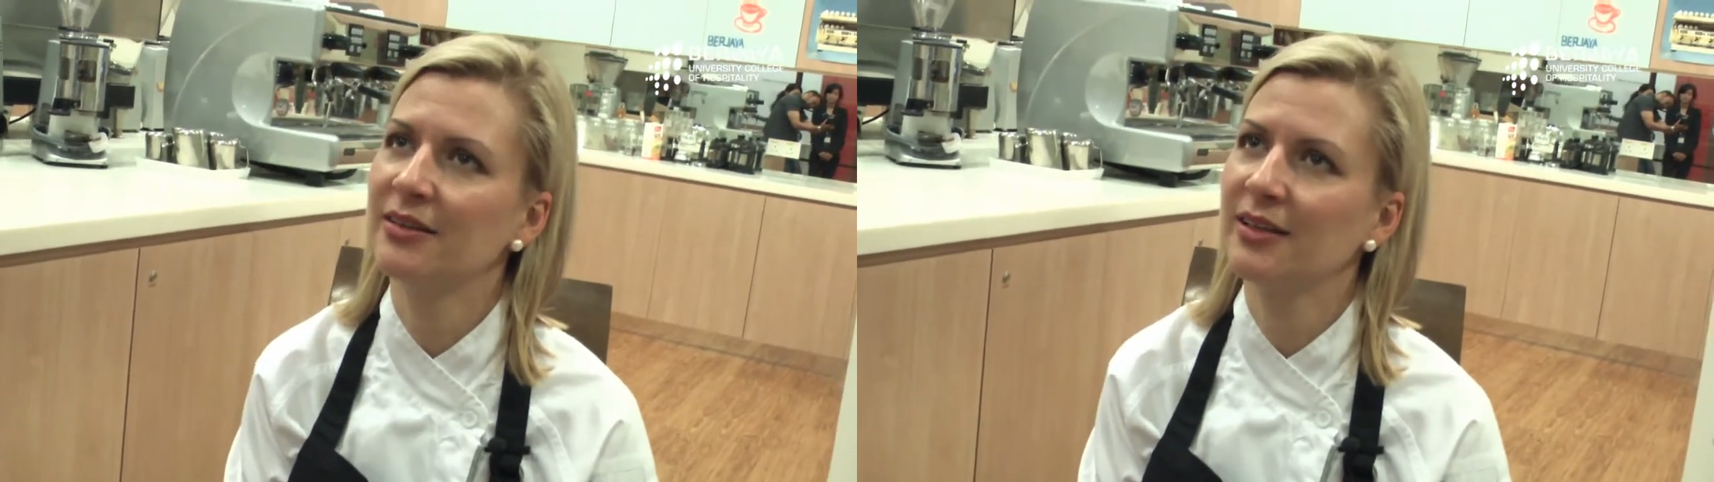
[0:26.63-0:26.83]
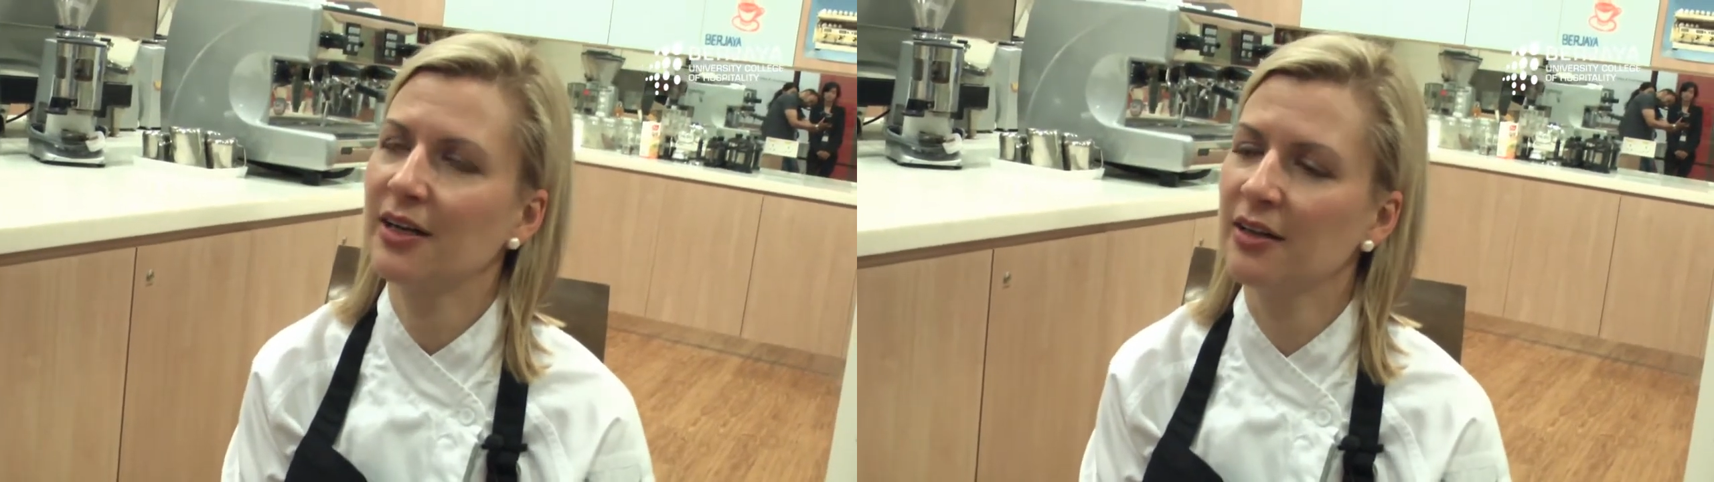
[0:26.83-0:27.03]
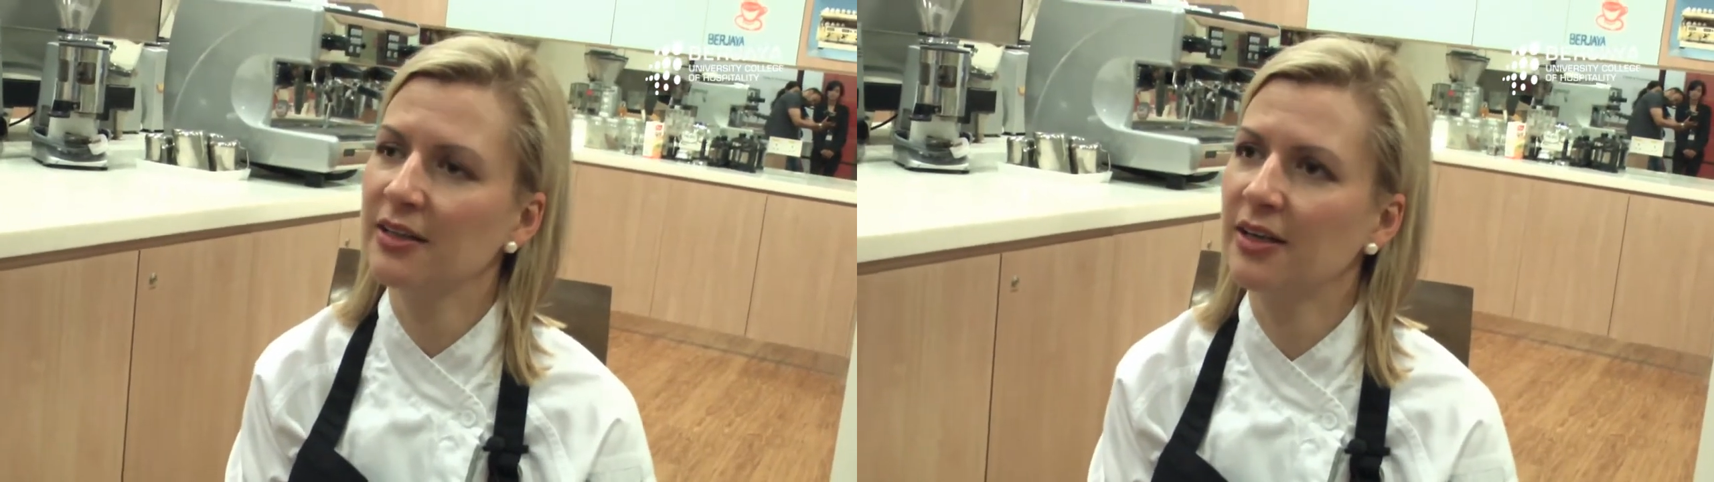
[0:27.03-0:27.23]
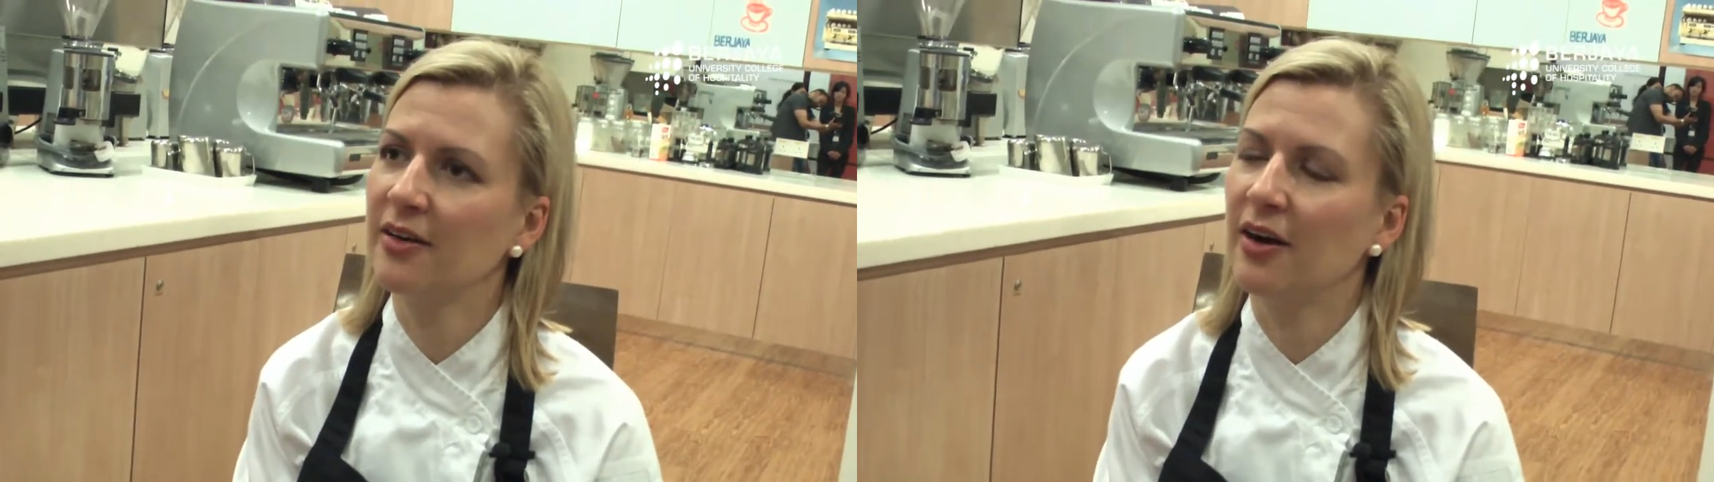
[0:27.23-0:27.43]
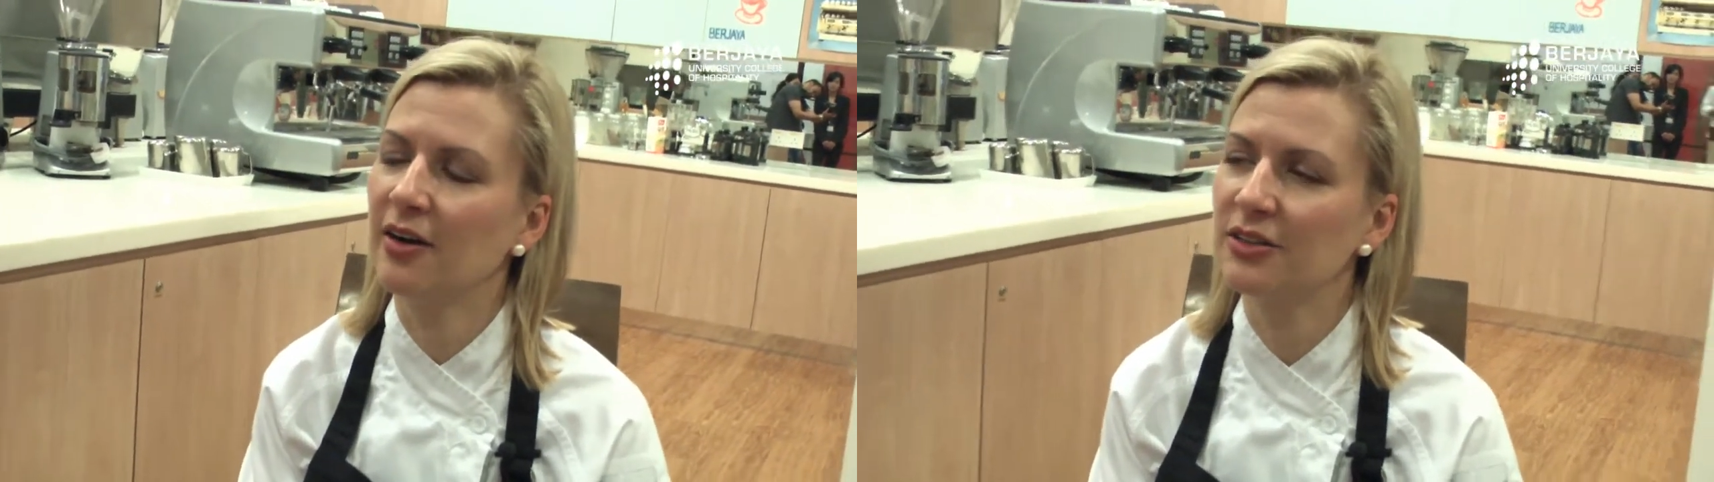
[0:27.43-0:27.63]
the
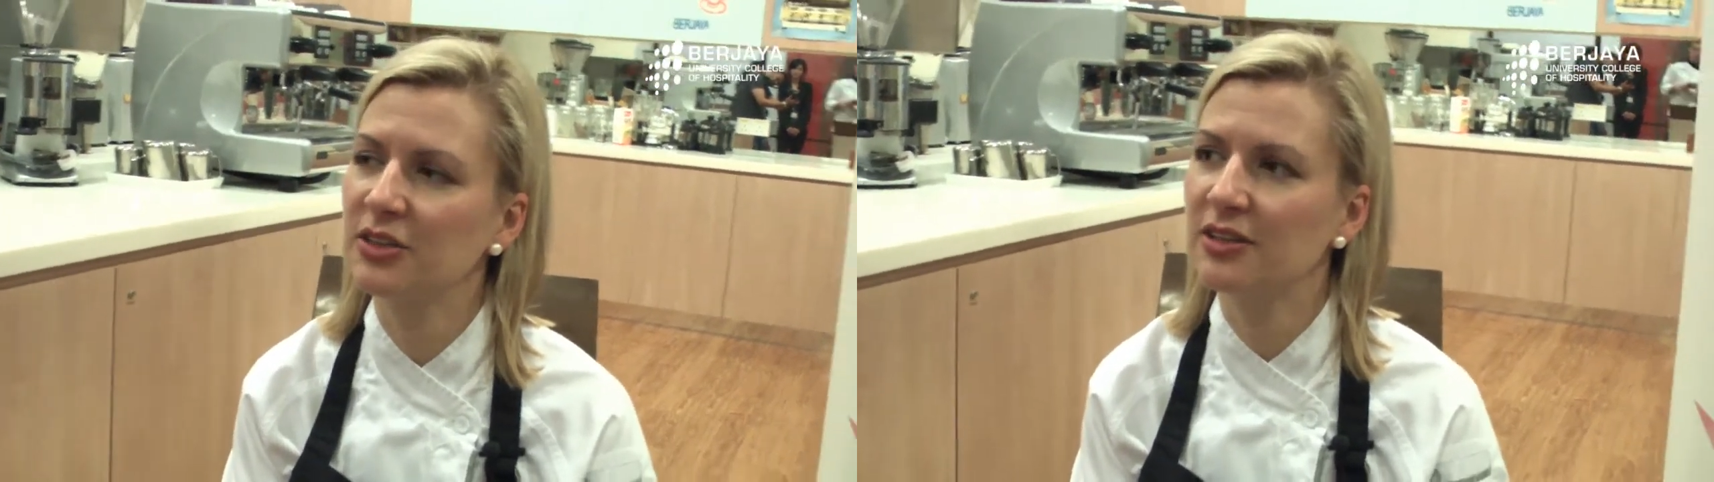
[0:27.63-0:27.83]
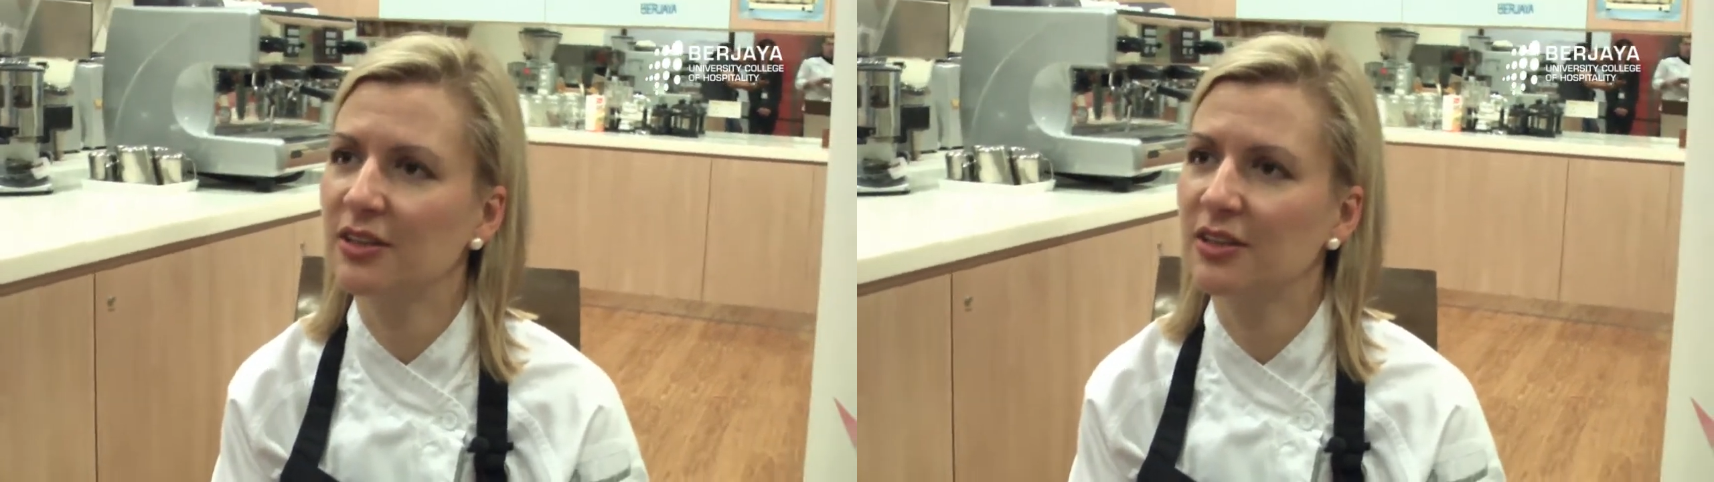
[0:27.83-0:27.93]
culinary arts